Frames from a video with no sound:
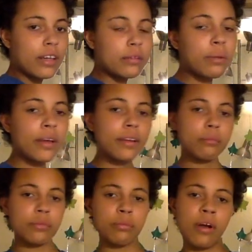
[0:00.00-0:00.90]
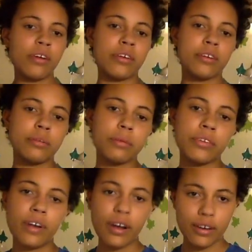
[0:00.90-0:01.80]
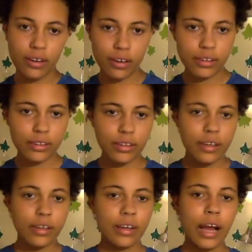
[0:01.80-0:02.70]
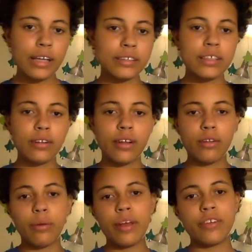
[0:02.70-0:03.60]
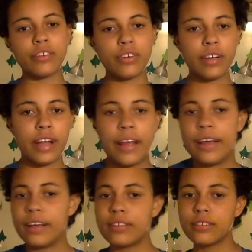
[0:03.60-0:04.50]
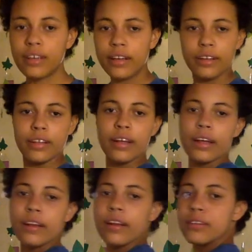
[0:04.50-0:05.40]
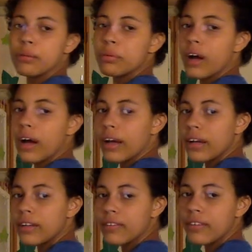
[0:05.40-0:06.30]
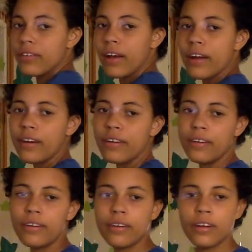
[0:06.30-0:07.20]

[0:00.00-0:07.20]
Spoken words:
it's making them smaller, but they're not gone. You gotta see in like the way the shirt hangs that, surprise, they're there.